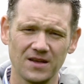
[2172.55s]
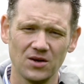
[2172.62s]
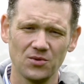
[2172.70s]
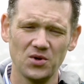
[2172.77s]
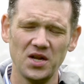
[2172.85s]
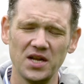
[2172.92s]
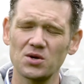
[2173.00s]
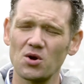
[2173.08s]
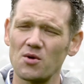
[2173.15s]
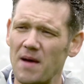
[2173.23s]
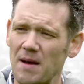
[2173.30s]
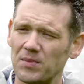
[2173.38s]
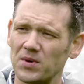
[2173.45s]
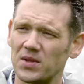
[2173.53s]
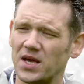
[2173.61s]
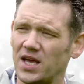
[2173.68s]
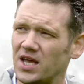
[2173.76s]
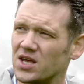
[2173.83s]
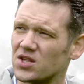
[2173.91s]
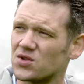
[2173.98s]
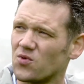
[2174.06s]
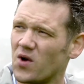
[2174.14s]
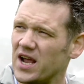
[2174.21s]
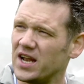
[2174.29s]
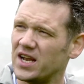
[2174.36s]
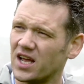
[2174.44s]
We need to remember that he is
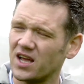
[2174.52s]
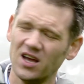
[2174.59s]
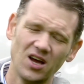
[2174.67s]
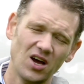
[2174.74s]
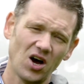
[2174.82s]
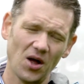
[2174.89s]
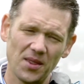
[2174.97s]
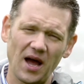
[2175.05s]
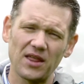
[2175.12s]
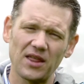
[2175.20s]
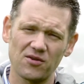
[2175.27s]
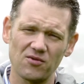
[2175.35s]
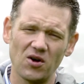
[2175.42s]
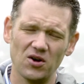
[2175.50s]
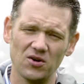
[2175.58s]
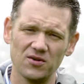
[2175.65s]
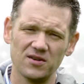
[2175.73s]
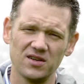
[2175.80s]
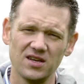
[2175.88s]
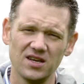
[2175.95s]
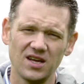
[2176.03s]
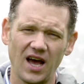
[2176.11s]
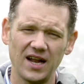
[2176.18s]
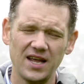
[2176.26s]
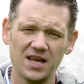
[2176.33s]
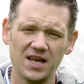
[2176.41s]
reigning on that throne
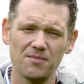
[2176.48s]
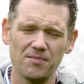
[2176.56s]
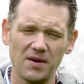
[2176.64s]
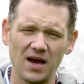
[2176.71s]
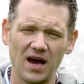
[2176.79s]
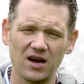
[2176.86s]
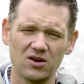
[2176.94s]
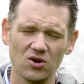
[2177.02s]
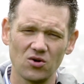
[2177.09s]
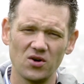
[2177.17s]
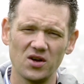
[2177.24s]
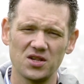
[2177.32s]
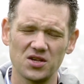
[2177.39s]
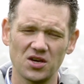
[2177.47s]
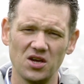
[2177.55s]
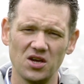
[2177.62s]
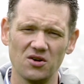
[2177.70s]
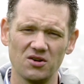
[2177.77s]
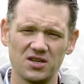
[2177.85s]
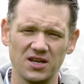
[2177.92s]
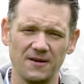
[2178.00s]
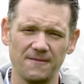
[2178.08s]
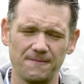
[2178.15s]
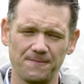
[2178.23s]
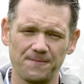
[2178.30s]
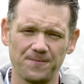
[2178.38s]
and he can be our glorious security.
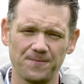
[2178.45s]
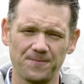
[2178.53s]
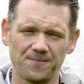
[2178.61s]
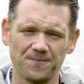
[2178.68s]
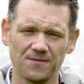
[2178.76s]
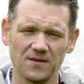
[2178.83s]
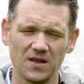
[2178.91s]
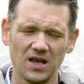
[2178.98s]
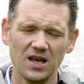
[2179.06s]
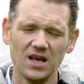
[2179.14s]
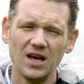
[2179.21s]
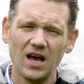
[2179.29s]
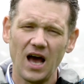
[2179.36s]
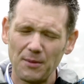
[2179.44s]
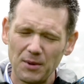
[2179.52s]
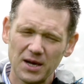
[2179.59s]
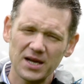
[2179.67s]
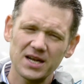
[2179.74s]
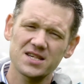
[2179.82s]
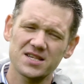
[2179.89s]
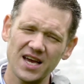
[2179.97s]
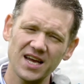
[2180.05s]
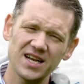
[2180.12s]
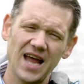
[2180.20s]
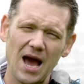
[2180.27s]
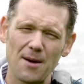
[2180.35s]
And we're going to
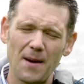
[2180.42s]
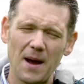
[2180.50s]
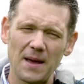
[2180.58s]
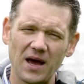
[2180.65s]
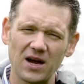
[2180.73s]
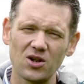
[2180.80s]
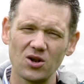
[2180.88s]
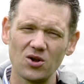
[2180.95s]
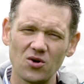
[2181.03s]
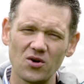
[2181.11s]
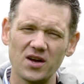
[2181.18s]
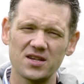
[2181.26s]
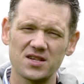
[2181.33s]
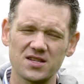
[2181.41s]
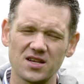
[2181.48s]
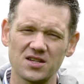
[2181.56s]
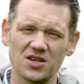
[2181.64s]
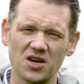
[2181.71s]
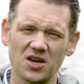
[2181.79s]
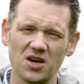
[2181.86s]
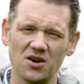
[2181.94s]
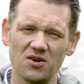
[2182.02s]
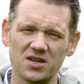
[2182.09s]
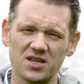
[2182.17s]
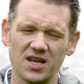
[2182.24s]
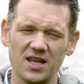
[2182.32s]
sing now about that glorious
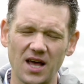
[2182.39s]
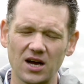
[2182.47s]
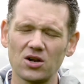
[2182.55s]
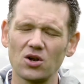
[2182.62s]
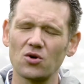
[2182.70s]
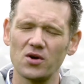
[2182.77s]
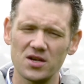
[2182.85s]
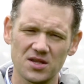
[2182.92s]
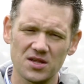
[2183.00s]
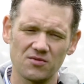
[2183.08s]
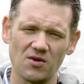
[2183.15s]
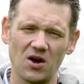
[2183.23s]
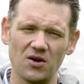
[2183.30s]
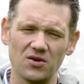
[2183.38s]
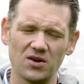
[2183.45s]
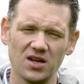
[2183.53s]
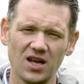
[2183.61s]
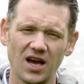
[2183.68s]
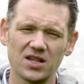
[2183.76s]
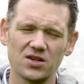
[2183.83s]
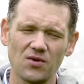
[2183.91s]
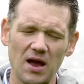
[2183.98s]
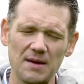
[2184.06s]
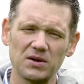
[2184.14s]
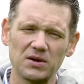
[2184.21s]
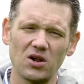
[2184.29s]
security, that glorious throne, as
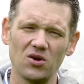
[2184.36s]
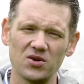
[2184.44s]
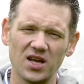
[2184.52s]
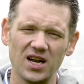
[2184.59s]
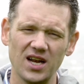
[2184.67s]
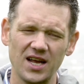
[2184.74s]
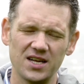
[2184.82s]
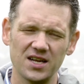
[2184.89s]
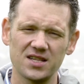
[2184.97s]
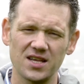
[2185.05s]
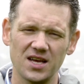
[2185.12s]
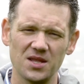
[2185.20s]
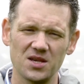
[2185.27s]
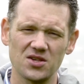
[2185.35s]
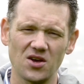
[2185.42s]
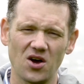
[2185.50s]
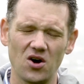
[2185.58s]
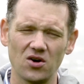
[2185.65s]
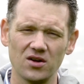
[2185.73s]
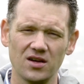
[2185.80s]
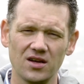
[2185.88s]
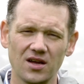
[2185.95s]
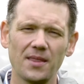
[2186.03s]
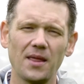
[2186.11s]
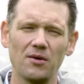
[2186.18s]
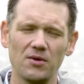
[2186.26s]
Graham and Claudia lead us in the
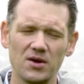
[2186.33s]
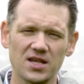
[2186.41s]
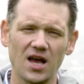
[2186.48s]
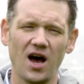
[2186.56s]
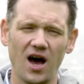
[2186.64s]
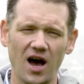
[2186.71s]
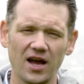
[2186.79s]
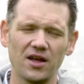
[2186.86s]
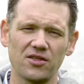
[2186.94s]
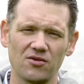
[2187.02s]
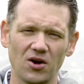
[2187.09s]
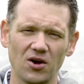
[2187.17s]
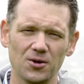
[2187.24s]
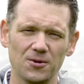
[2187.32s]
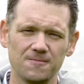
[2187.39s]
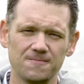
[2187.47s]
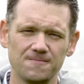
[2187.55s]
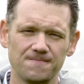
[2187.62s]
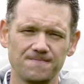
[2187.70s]
song, There Is a Higher Throne.